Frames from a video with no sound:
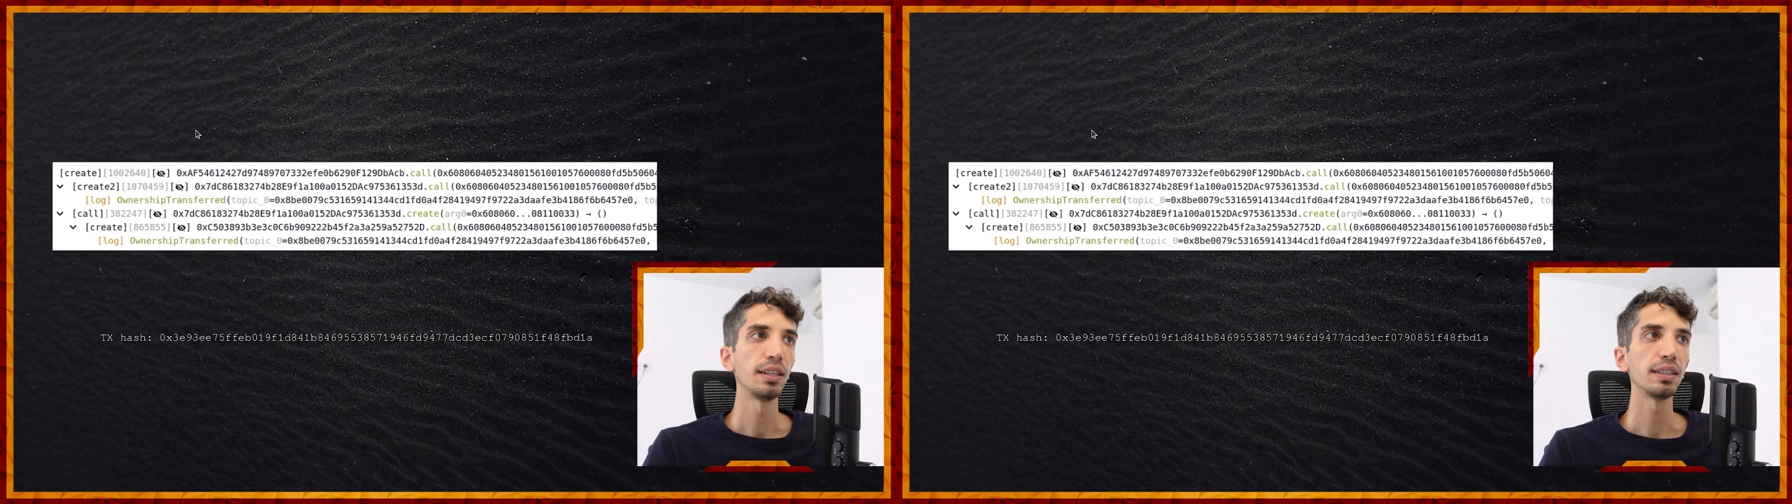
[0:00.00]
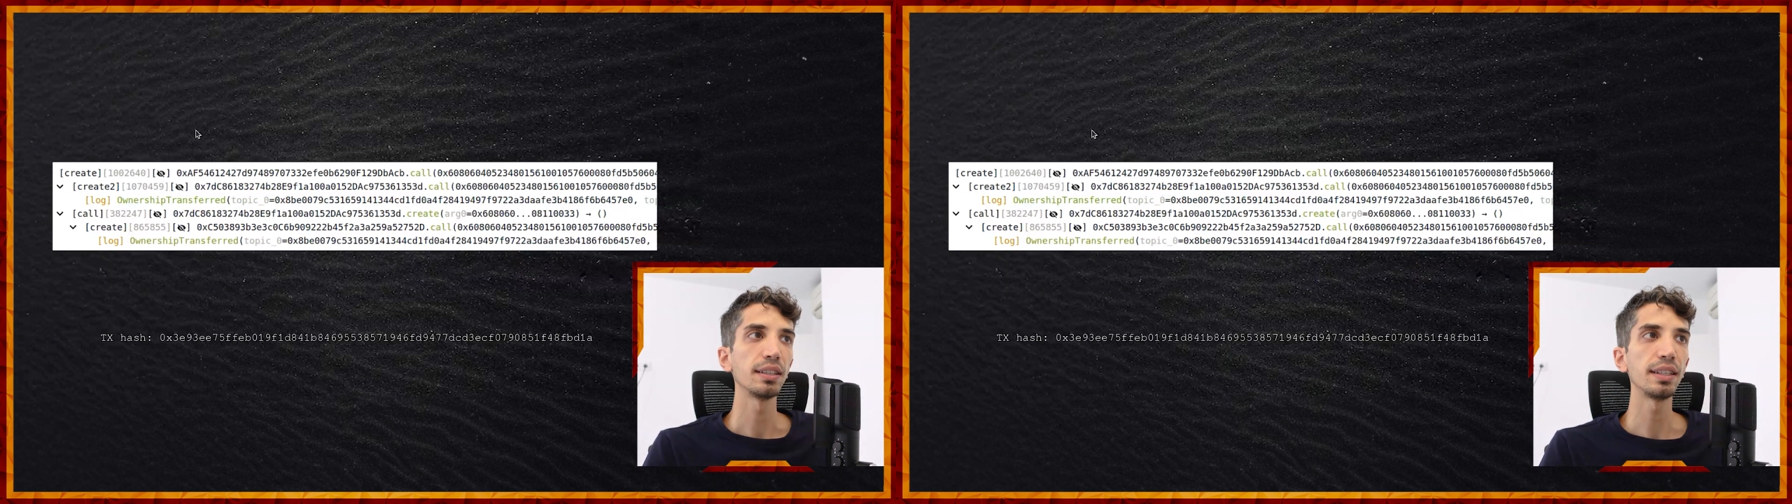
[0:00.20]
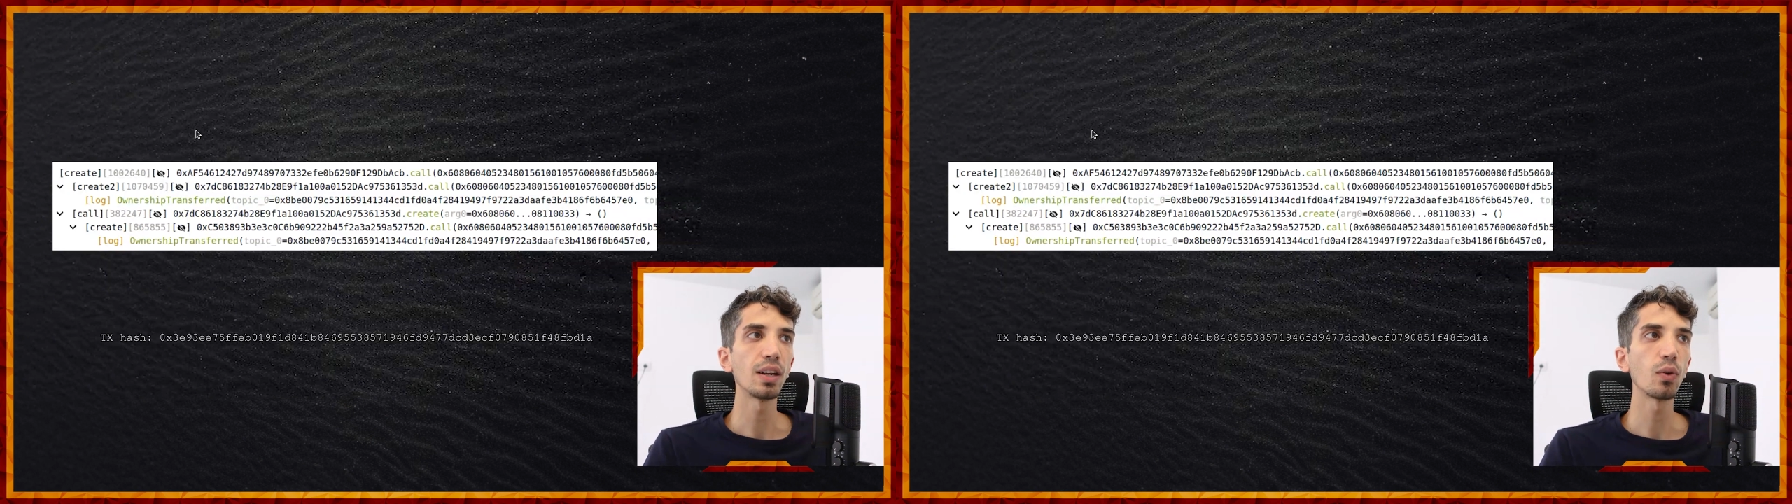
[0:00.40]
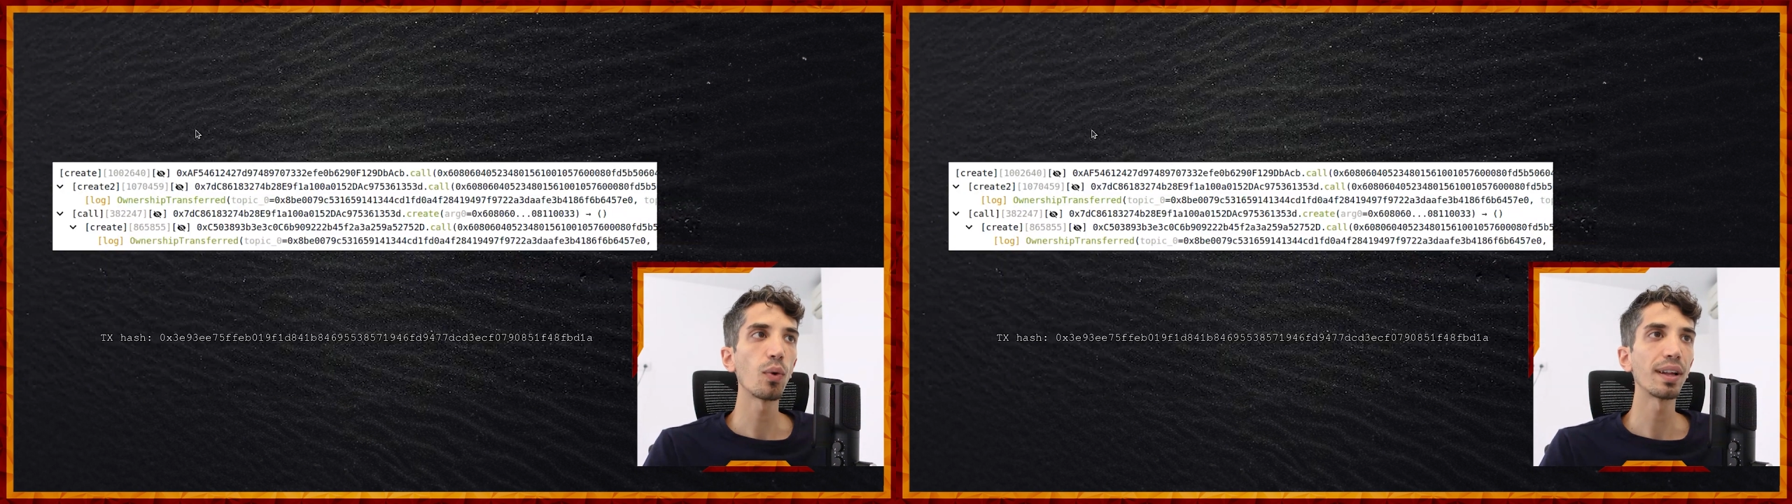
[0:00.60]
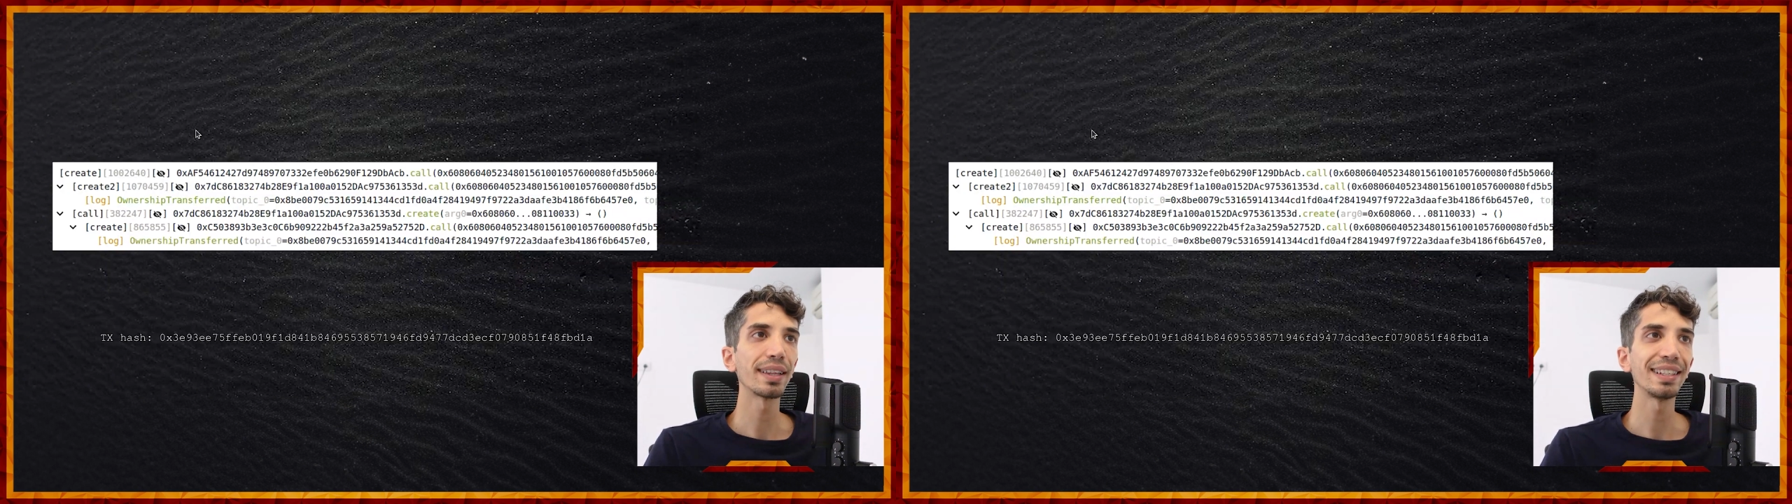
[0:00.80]
then
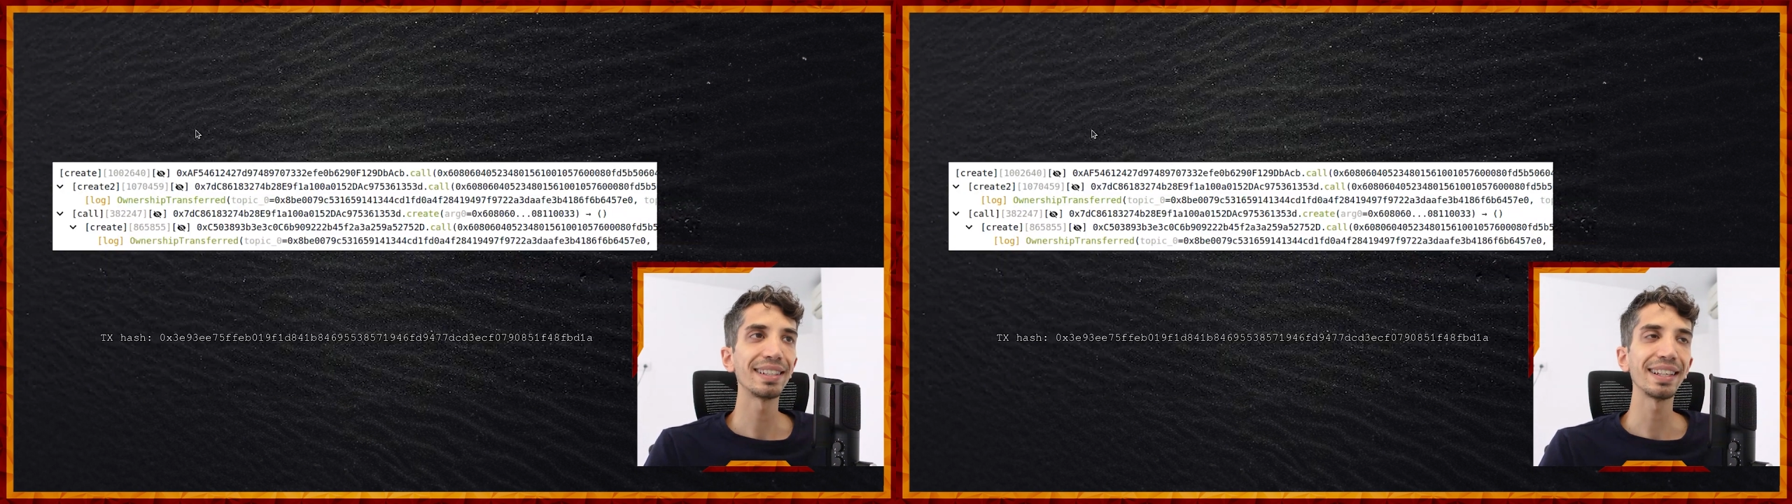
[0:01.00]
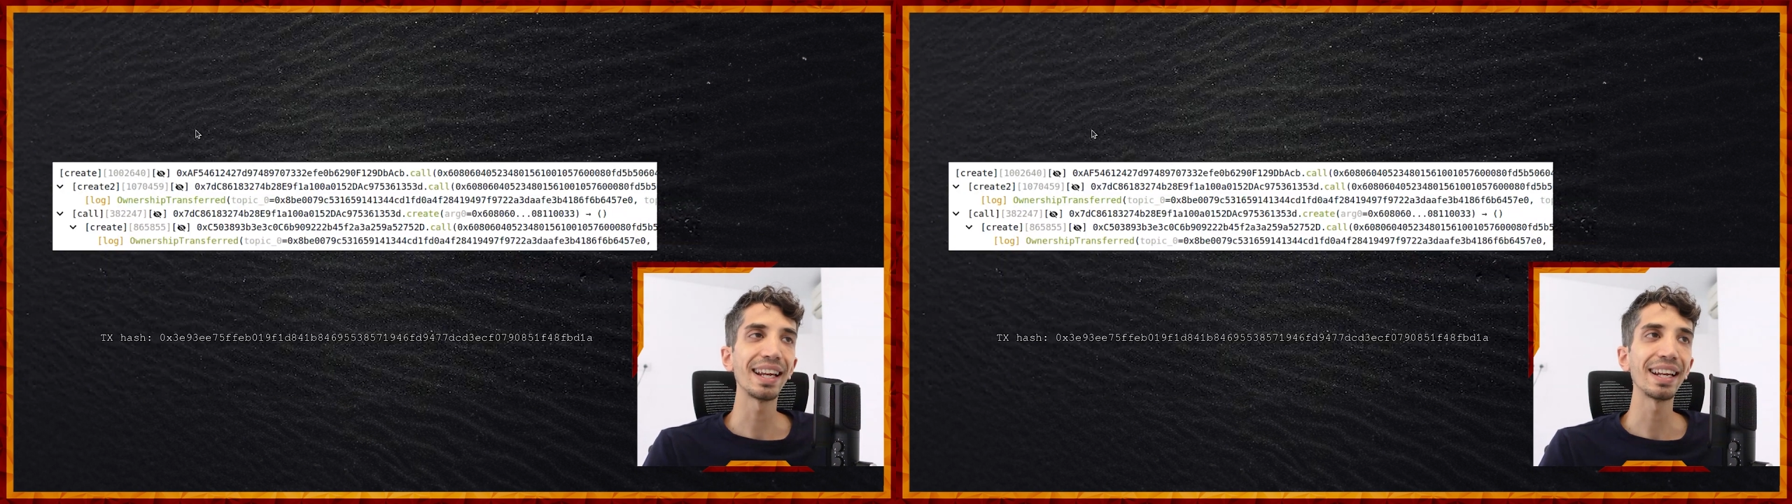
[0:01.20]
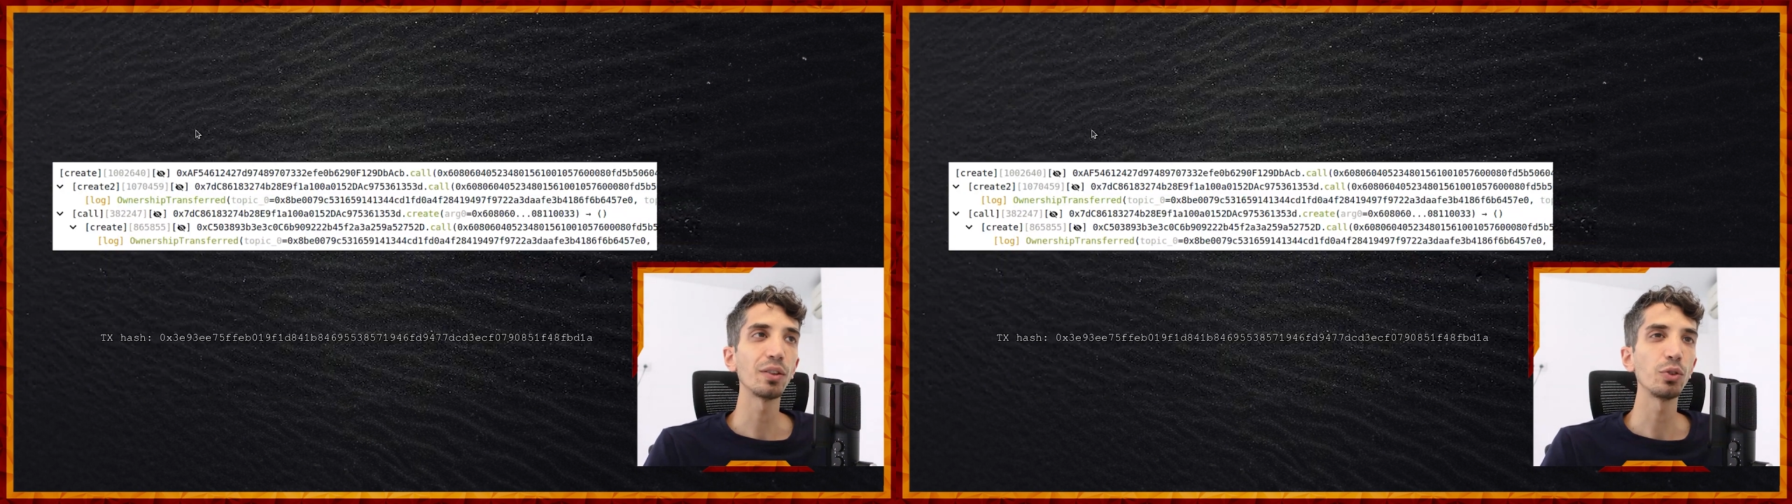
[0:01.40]
one that is created